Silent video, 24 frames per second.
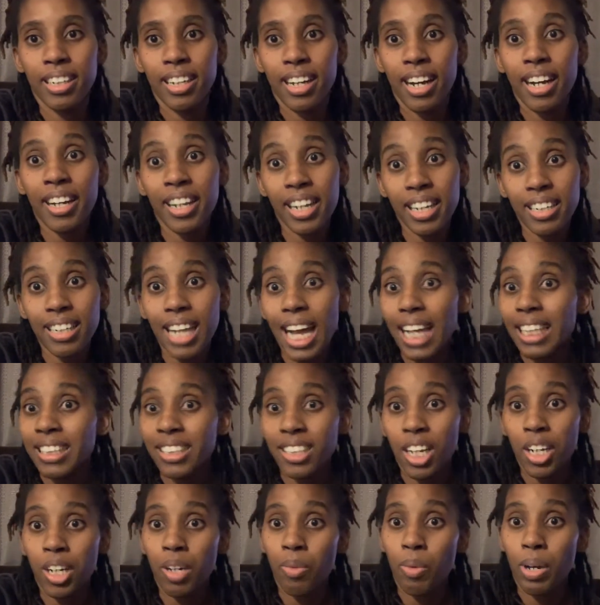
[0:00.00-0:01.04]
A good night
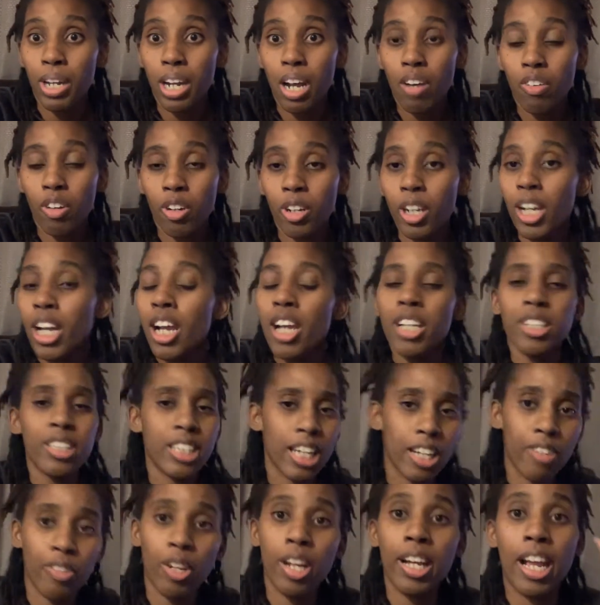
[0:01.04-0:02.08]
song or whatever.
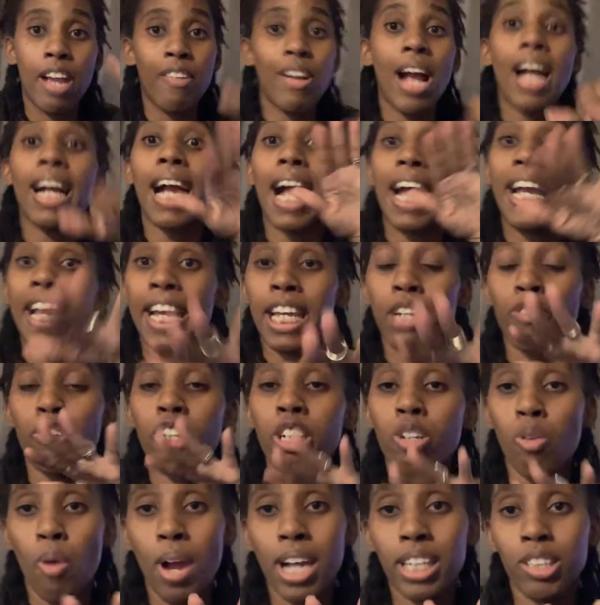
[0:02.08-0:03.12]
Just, uh, if y'all got any
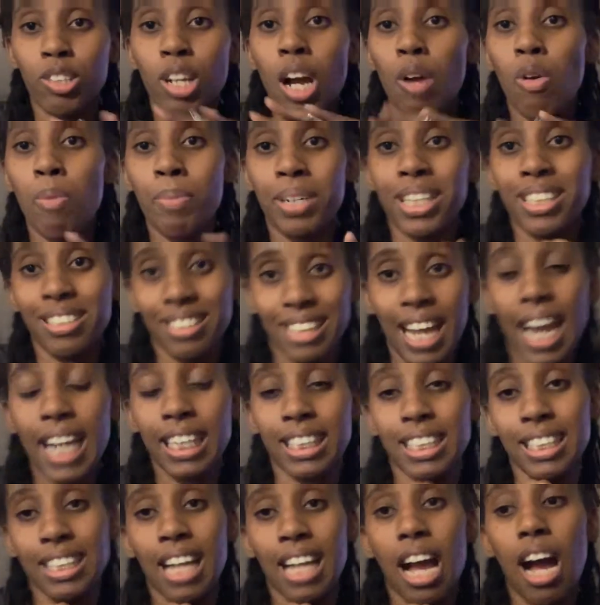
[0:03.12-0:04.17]
requests y'all want me to
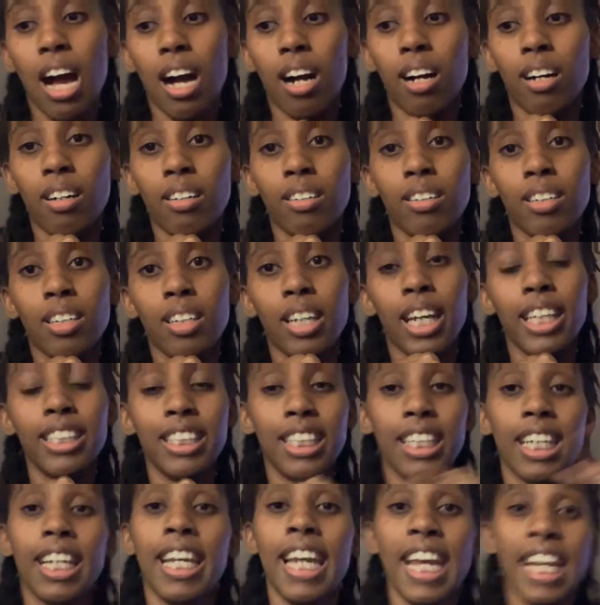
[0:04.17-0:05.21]
sing to y'all,
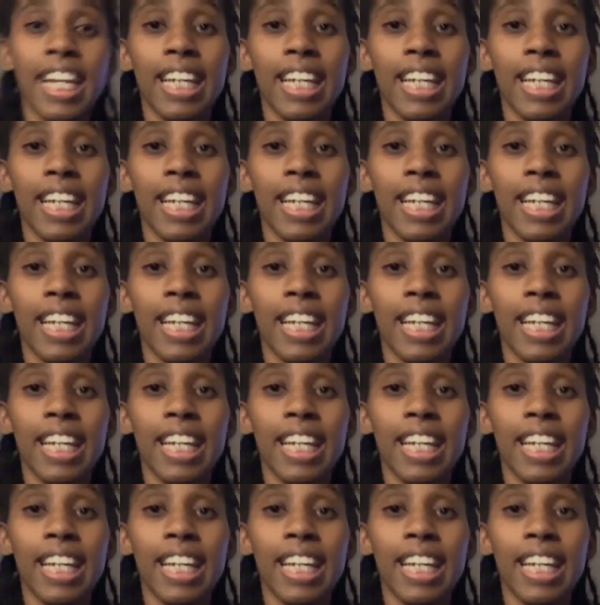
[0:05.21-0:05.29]
until he